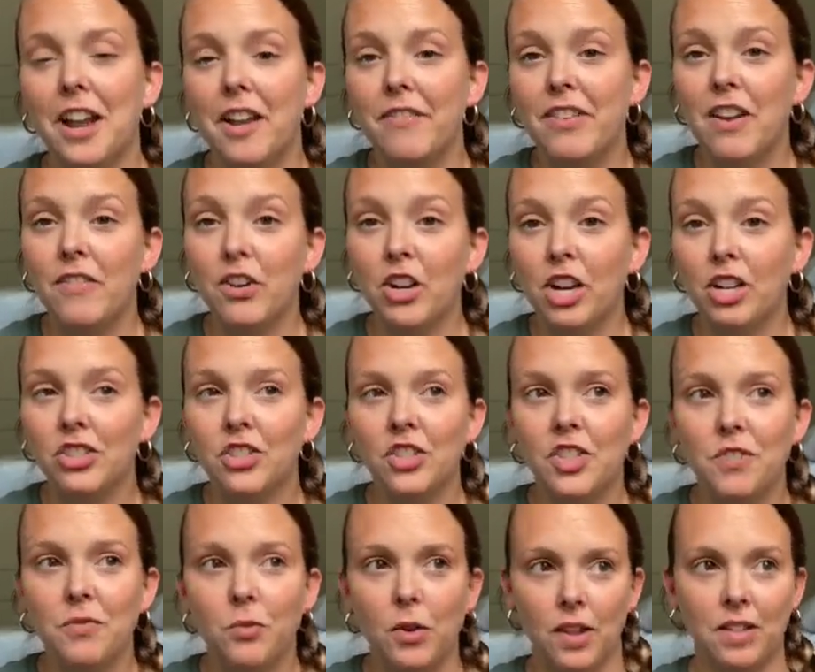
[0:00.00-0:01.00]
I've never
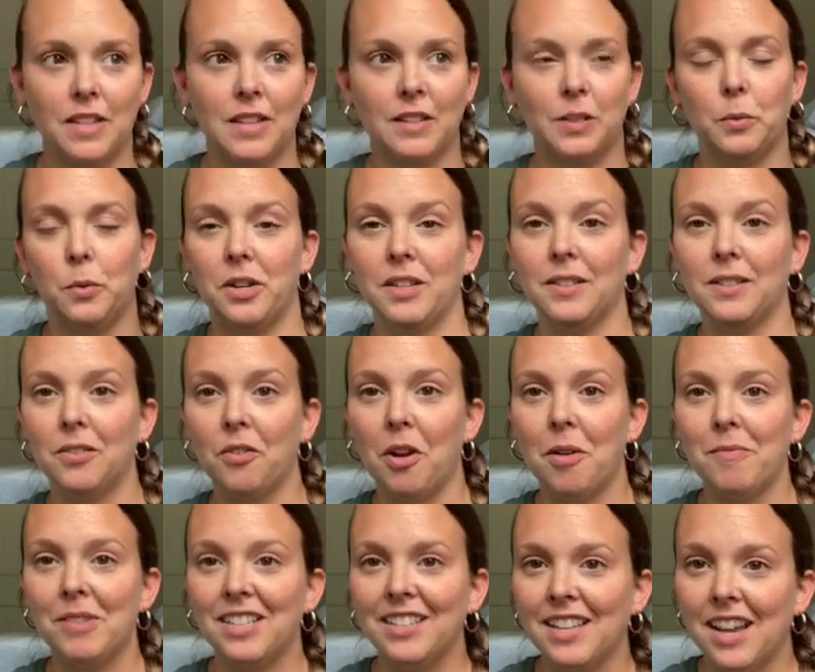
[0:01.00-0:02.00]
actually read this one, so
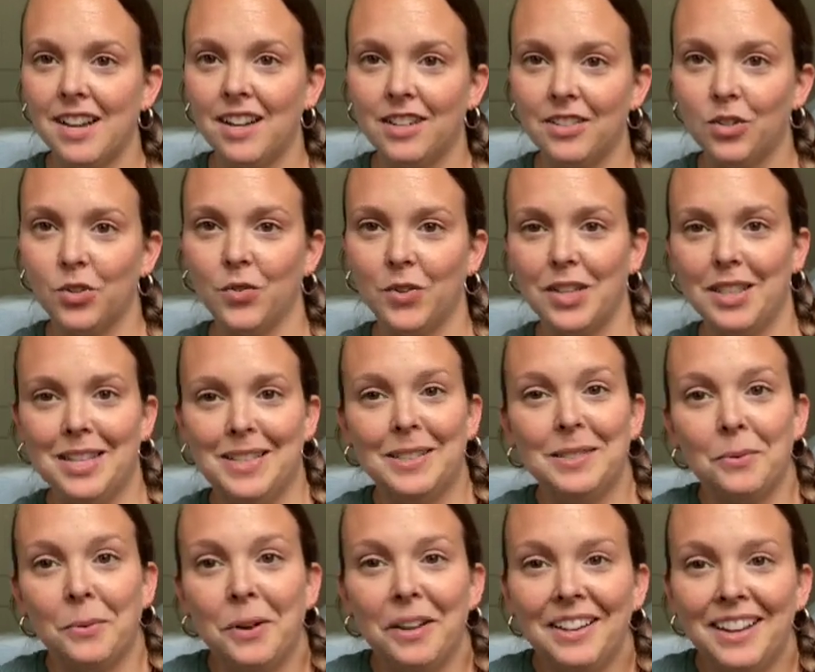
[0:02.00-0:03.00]
I'm excited to read
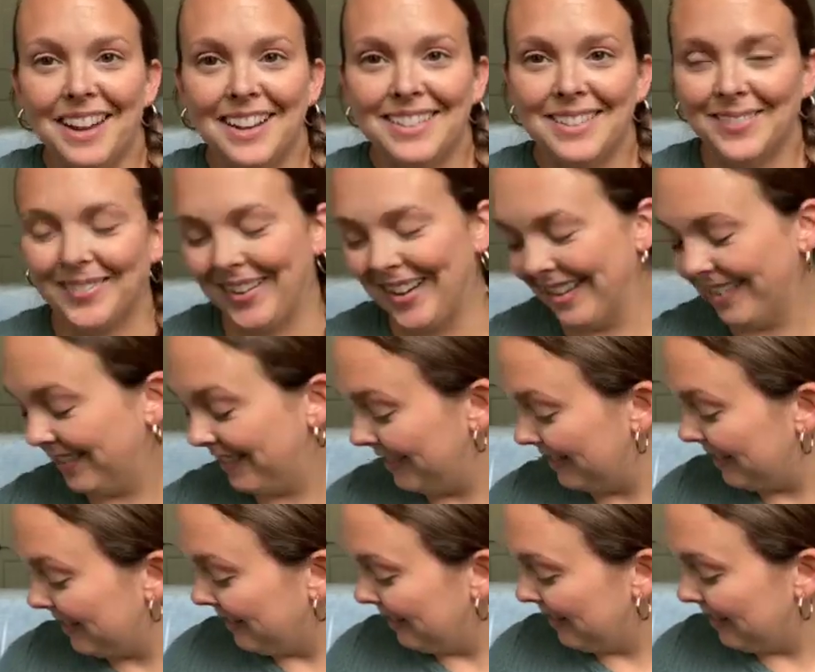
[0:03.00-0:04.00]
this one as well.
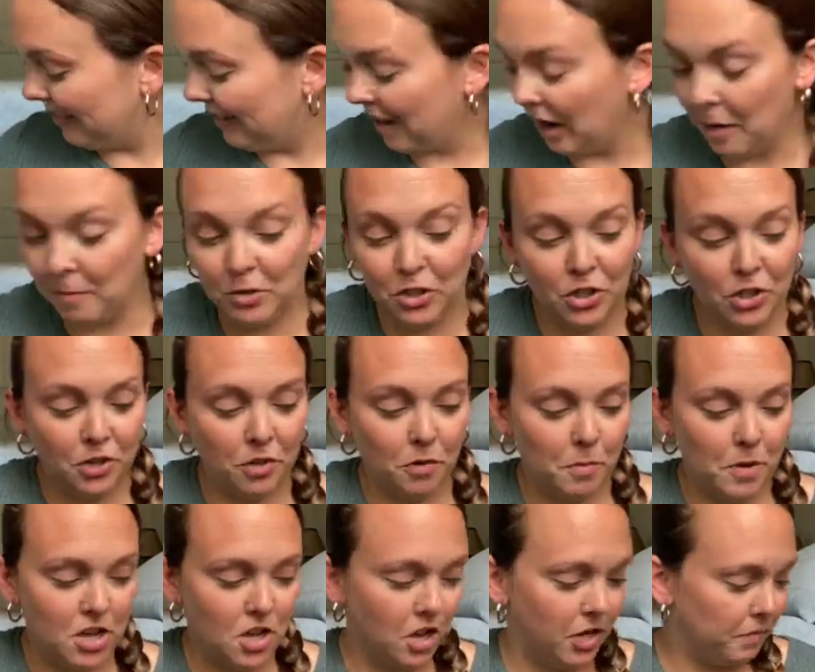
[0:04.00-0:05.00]
I'm sure it'll
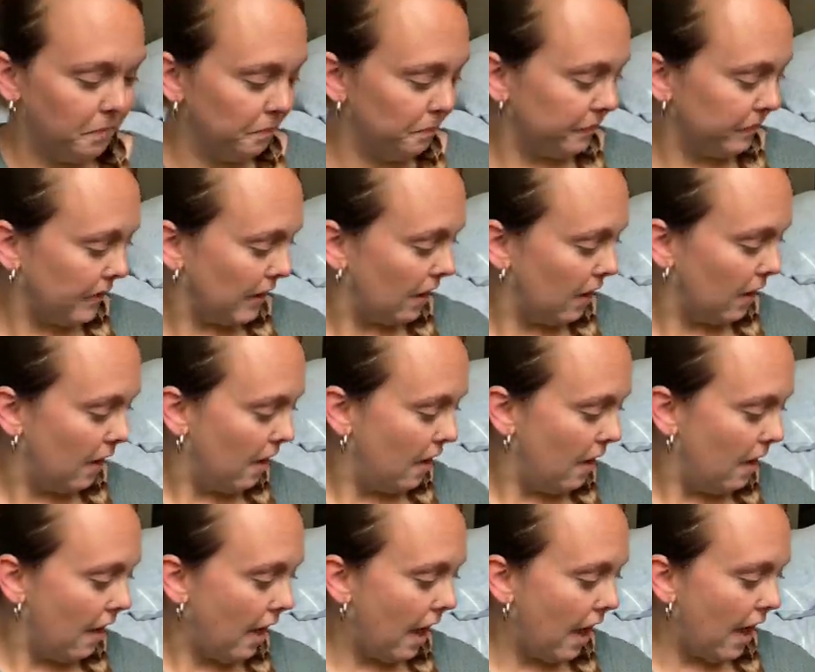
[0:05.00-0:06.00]
be good.
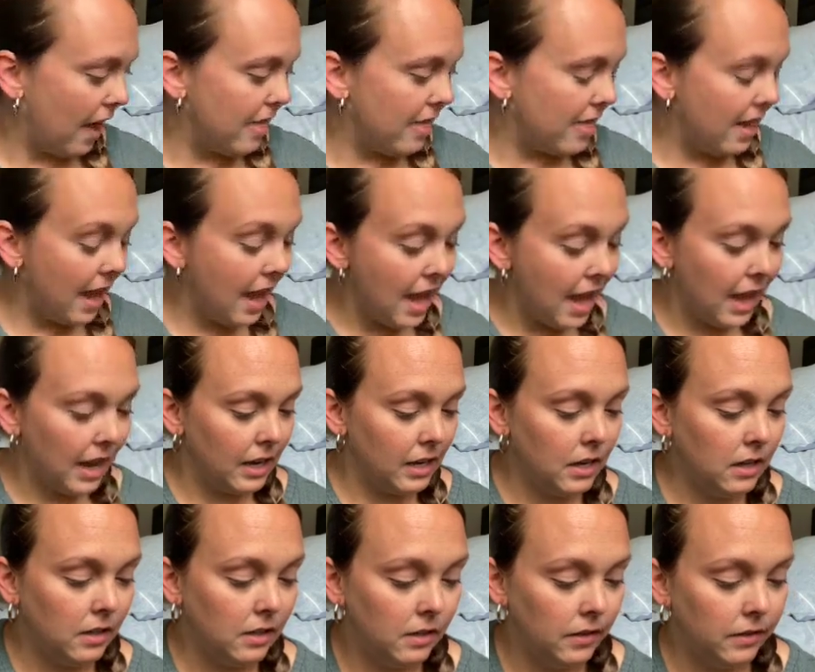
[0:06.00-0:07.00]
And
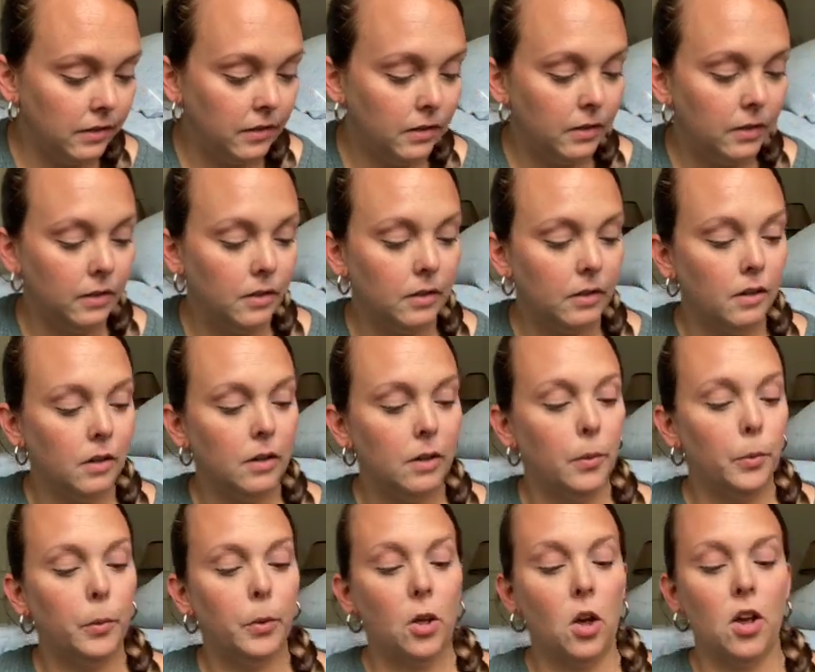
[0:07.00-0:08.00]
then
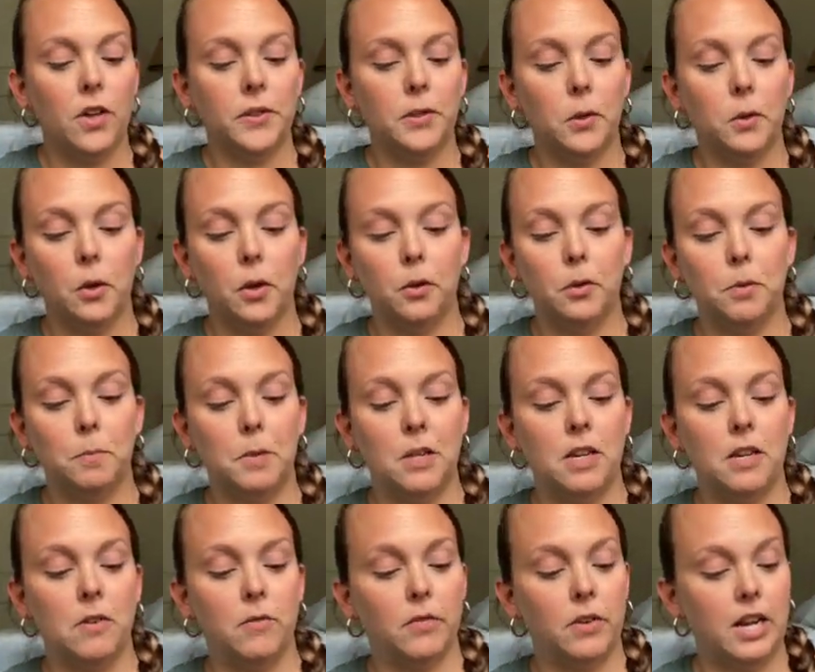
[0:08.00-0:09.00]
we're also going to
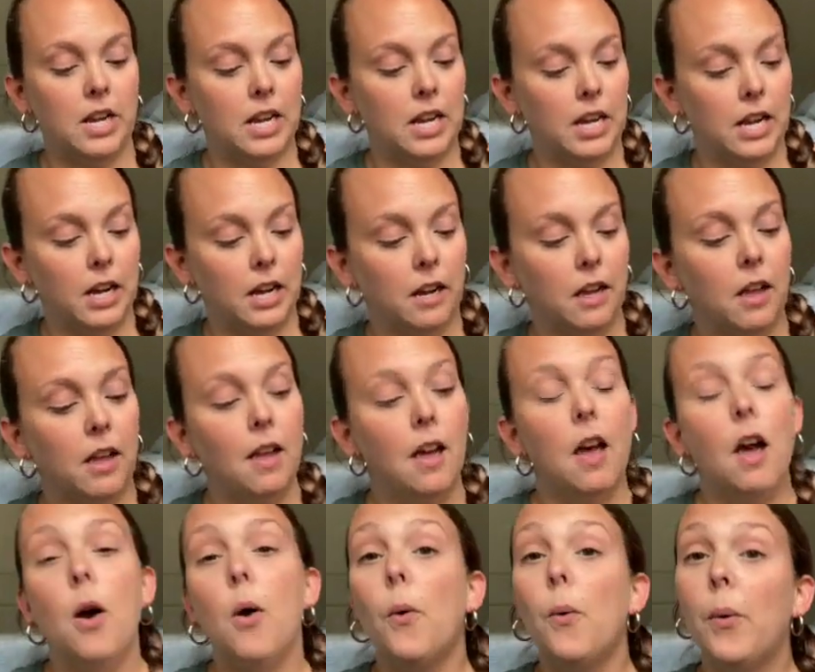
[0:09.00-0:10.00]
be reading
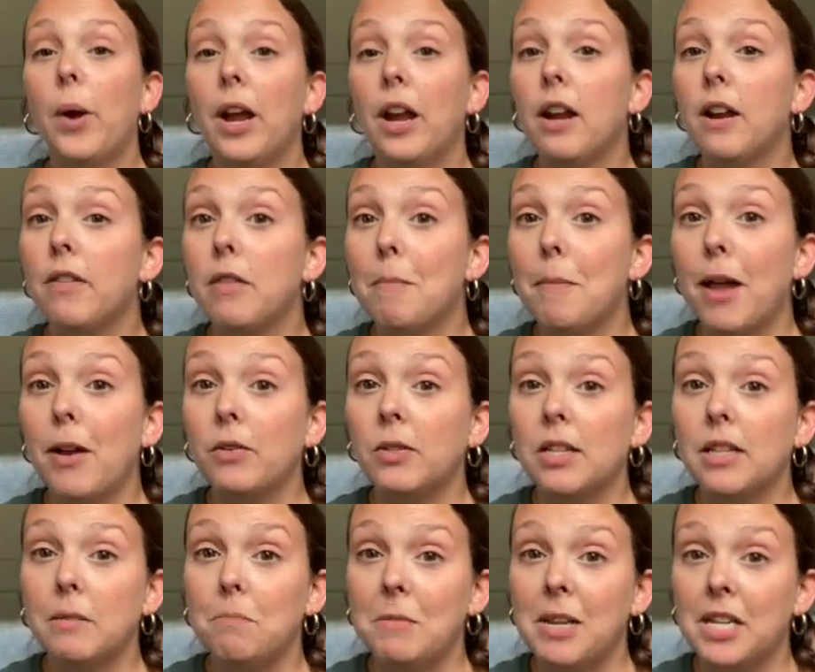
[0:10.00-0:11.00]
Where the
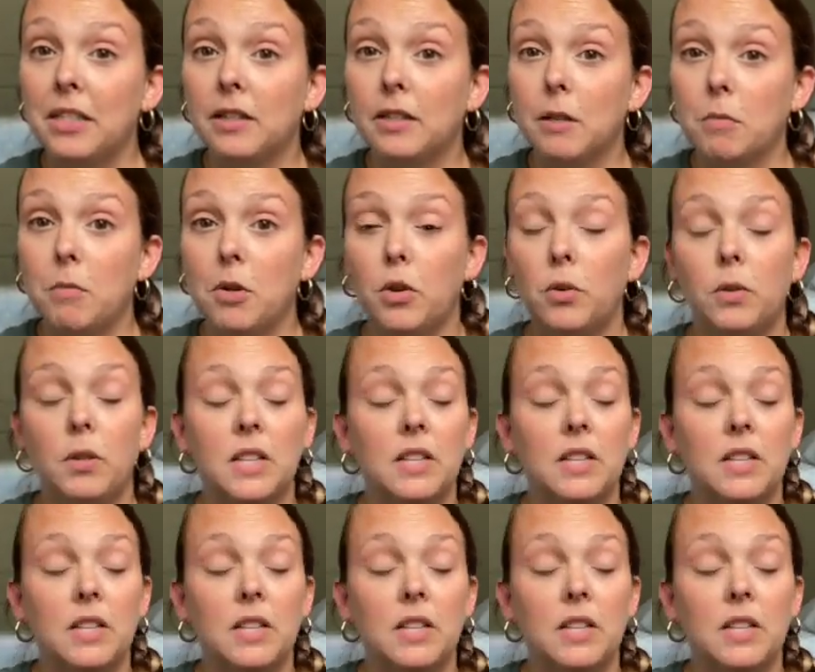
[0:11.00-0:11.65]
Mountain Meets the Moon.